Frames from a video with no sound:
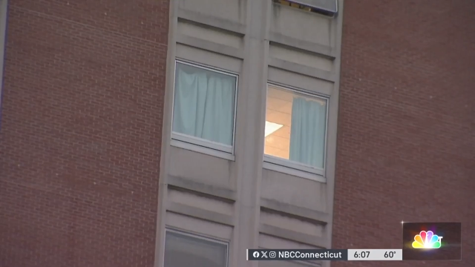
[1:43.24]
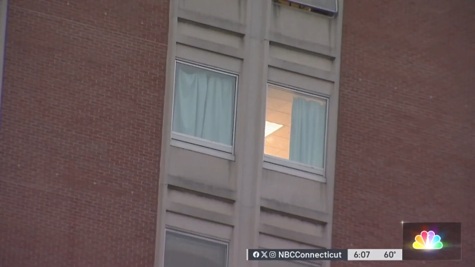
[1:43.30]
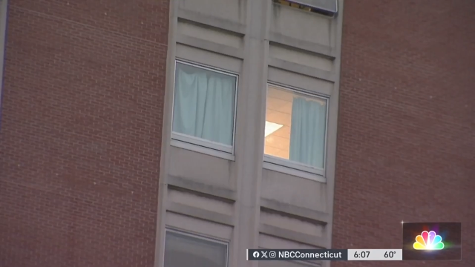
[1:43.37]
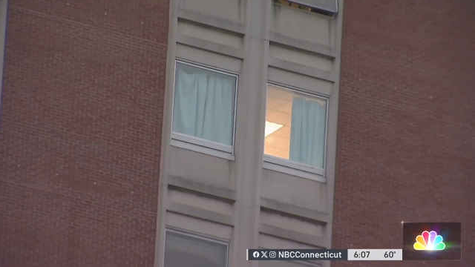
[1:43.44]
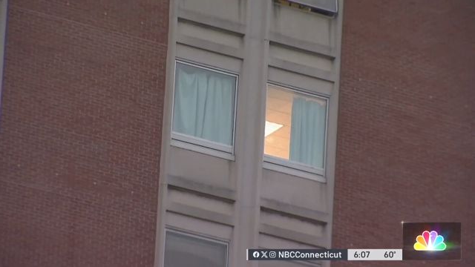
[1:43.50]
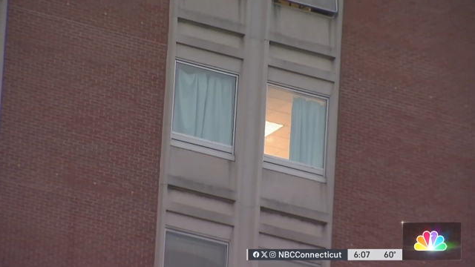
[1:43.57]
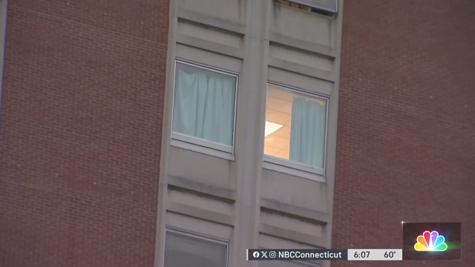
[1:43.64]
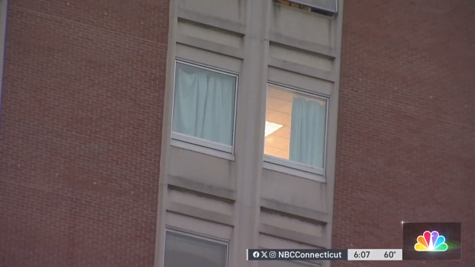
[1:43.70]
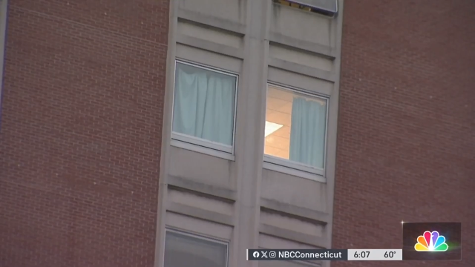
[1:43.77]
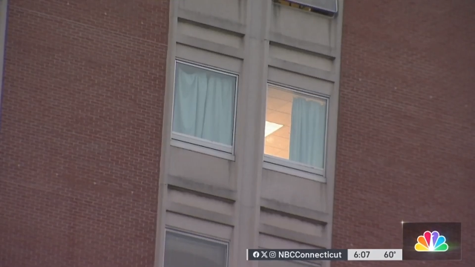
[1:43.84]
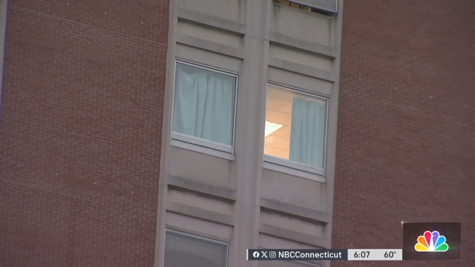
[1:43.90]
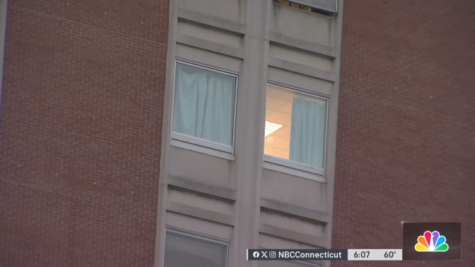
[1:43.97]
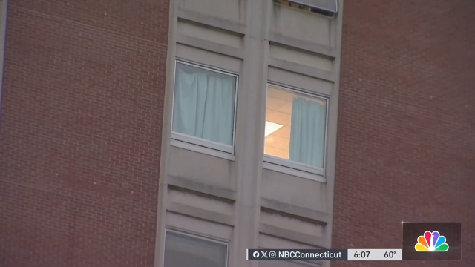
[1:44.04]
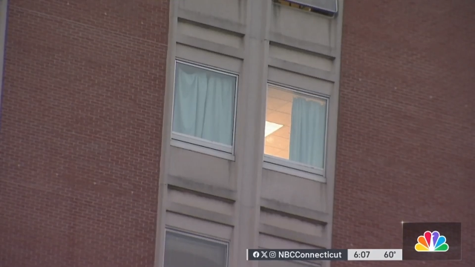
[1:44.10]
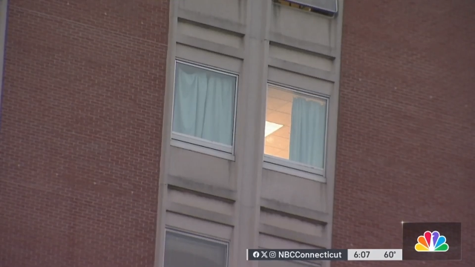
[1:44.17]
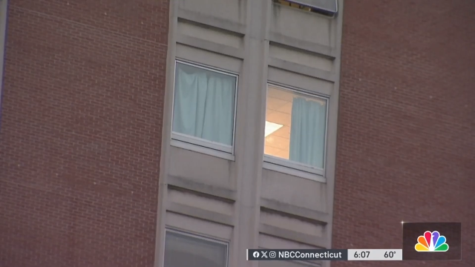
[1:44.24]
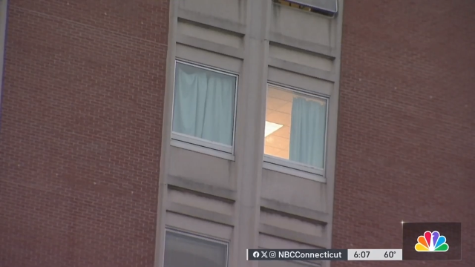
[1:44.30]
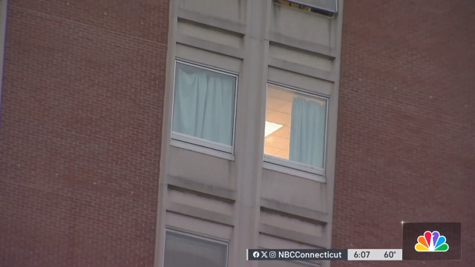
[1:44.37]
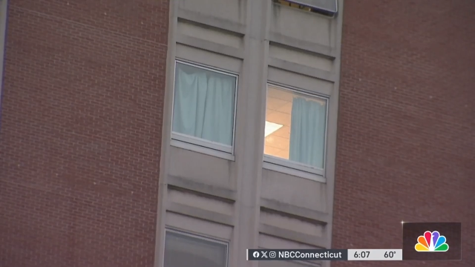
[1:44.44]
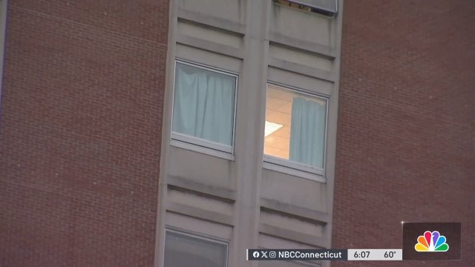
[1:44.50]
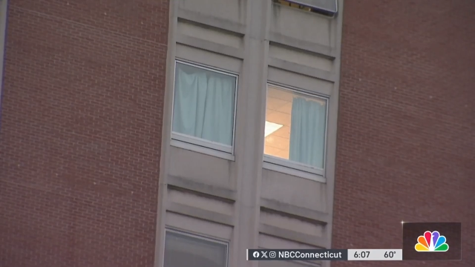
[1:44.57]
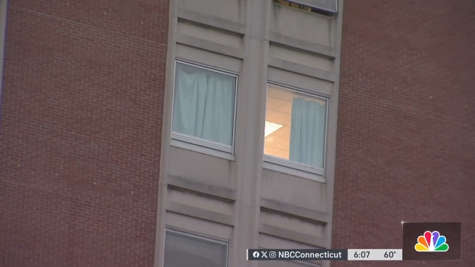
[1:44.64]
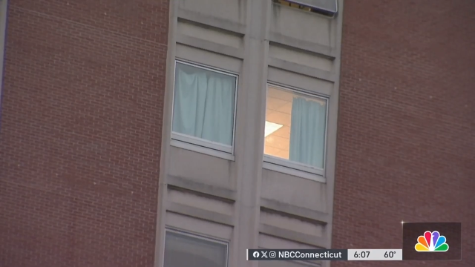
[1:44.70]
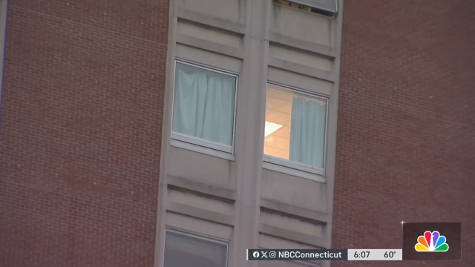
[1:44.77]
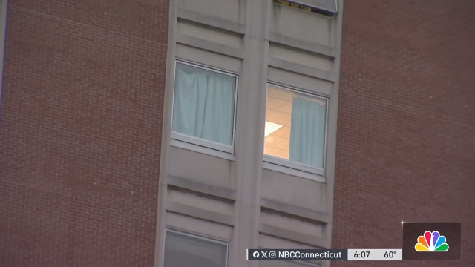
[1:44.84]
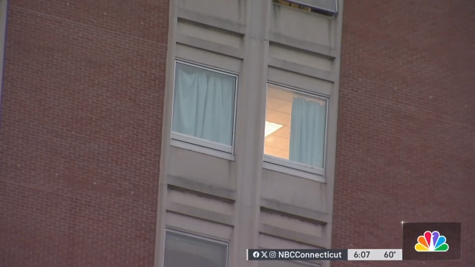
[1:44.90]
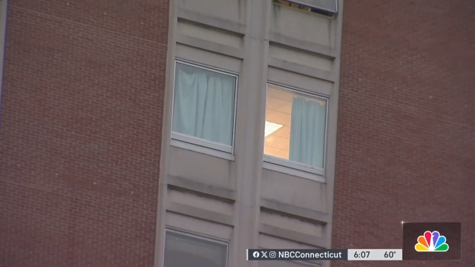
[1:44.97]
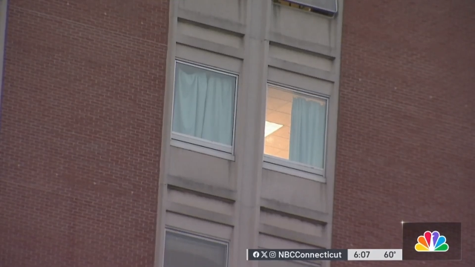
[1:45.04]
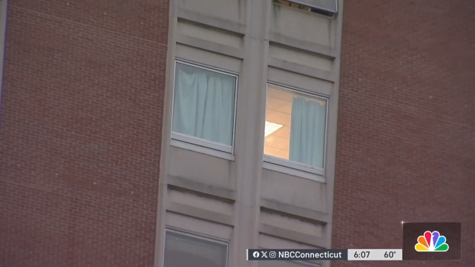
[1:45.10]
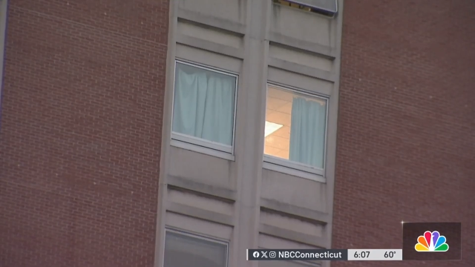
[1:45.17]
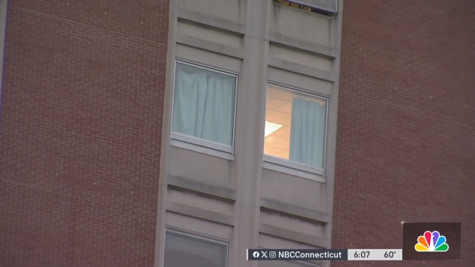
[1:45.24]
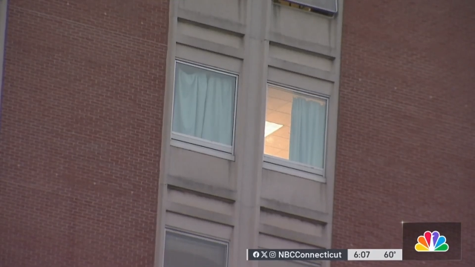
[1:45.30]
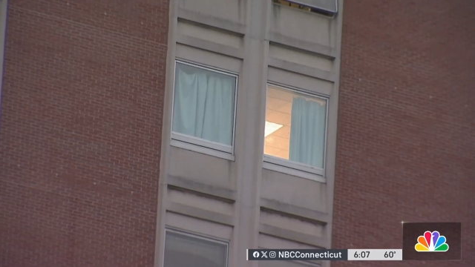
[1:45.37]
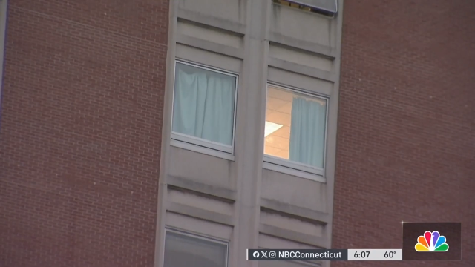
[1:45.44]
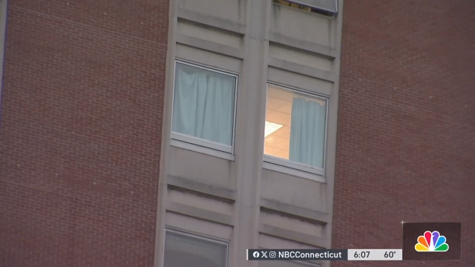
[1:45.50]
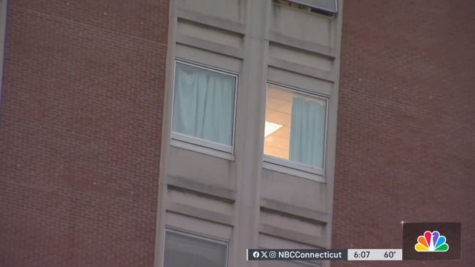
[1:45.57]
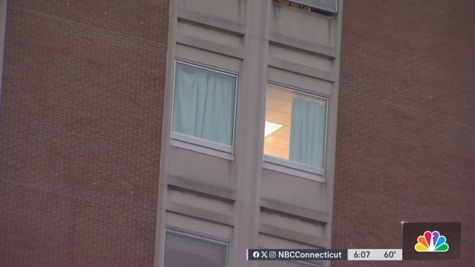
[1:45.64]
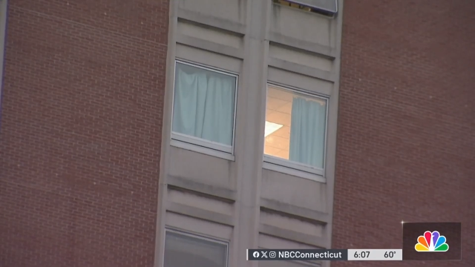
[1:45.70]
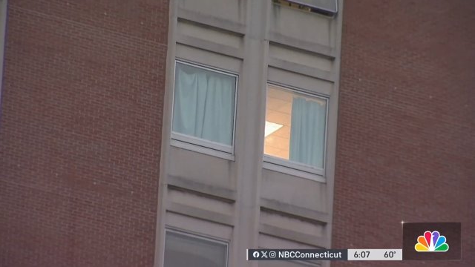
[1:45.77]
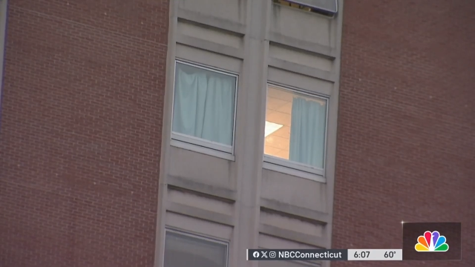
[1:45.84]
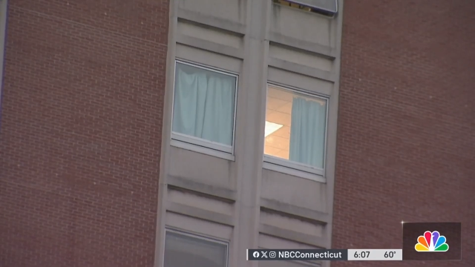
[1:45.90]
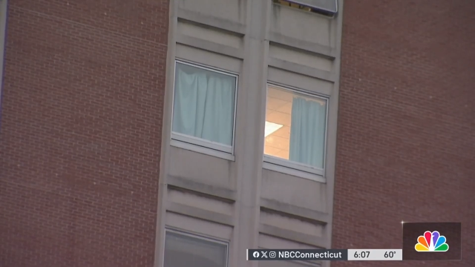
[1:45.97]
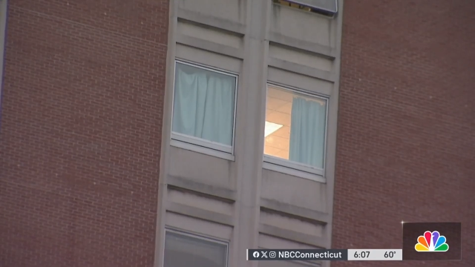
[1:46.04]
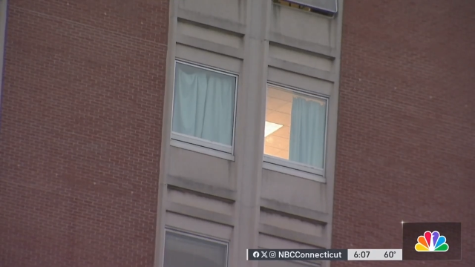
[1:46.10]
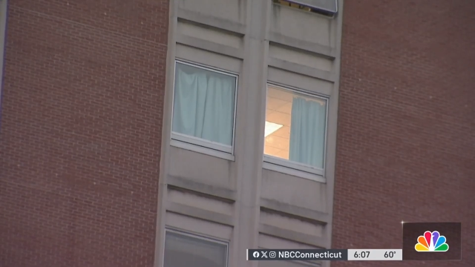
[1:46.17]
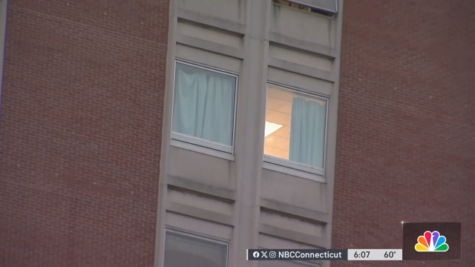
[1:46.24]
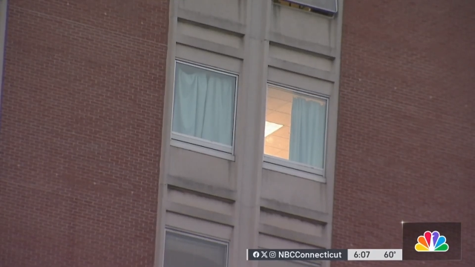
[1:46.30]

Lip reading: (no speaker visible)